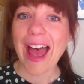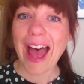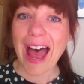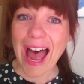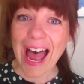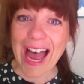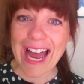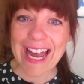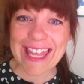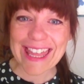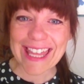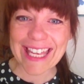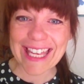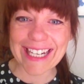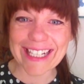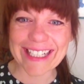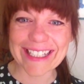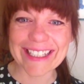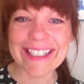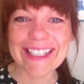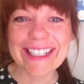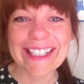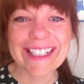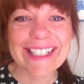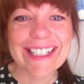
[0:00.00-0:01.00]
Hi there.
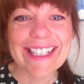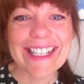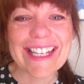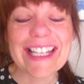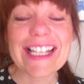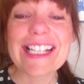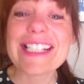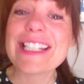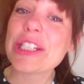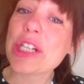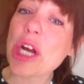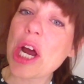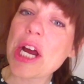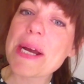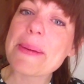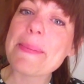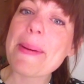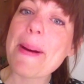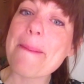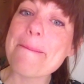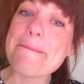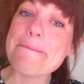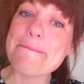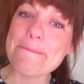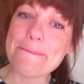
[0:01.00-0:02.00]
Let's talk
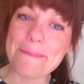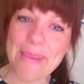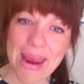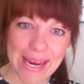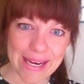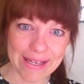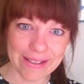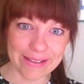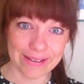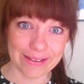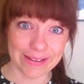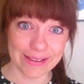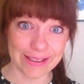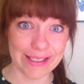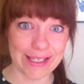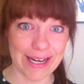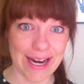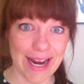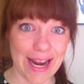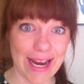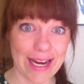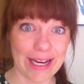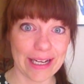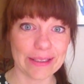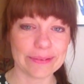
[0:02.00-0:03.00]
about mail
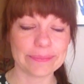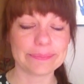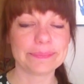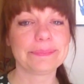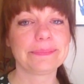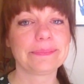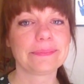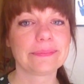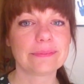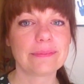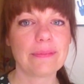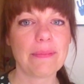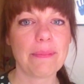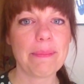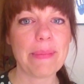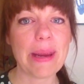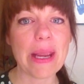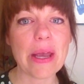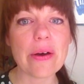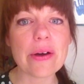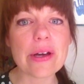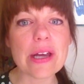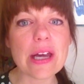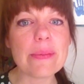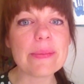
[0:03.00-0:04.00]
today.
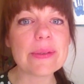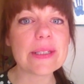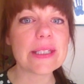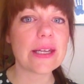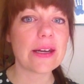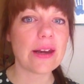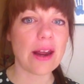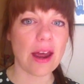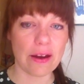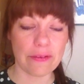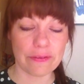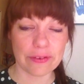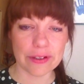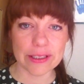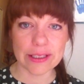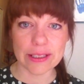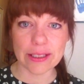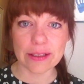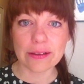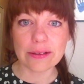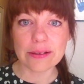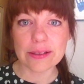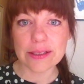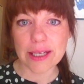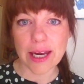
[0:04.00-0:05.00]
Mail comes in every
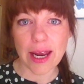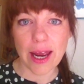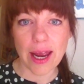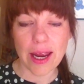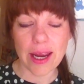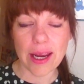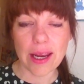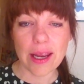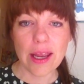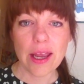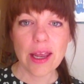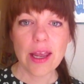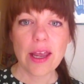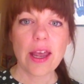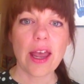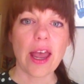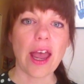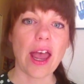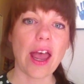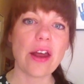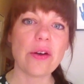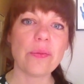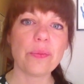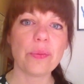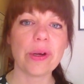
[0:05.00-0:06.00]
single day,
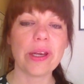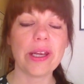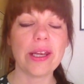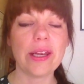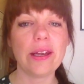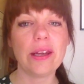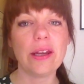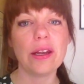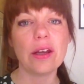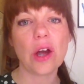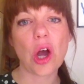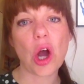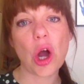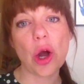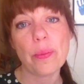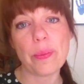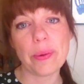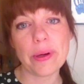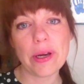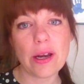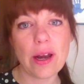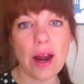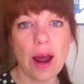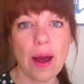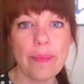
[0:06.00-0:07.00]
and we open
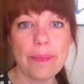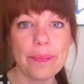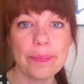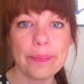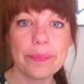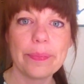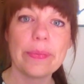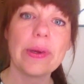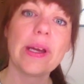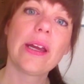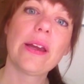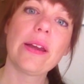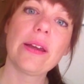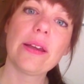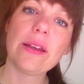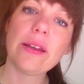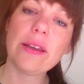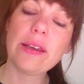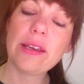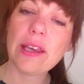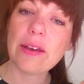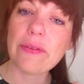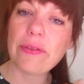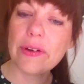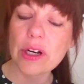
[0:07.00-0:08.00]
it up,
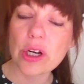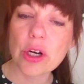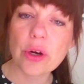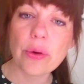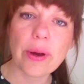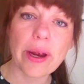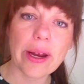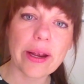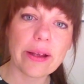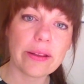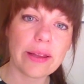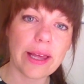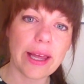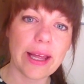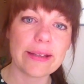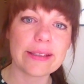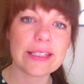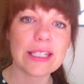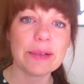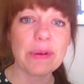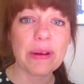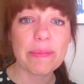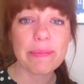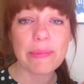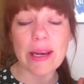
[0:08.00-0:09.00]
give it a quick glance,
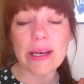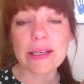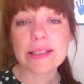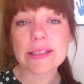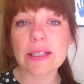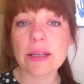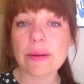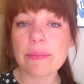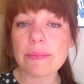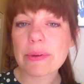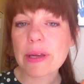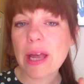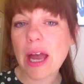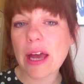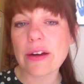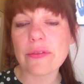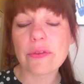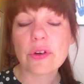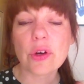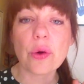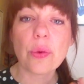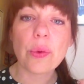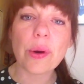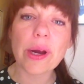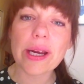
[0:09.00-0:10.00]
and we make some kind of
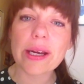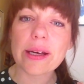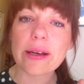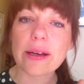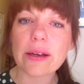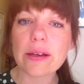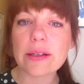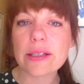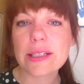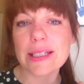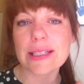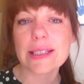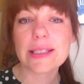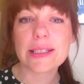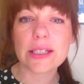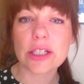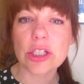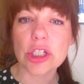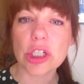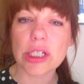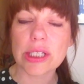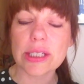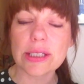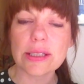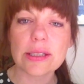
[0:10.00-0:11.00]
quick
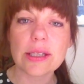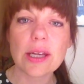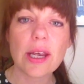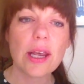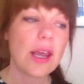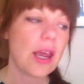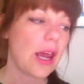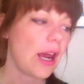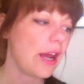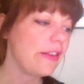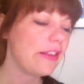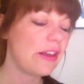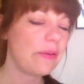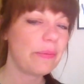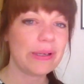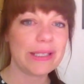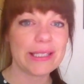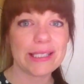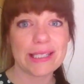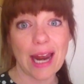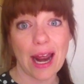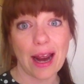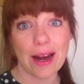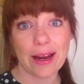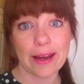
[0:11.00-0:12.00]
decisions, and then we
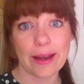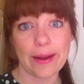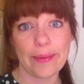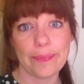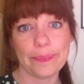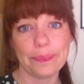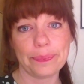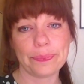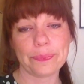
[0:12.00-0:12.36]
stack it.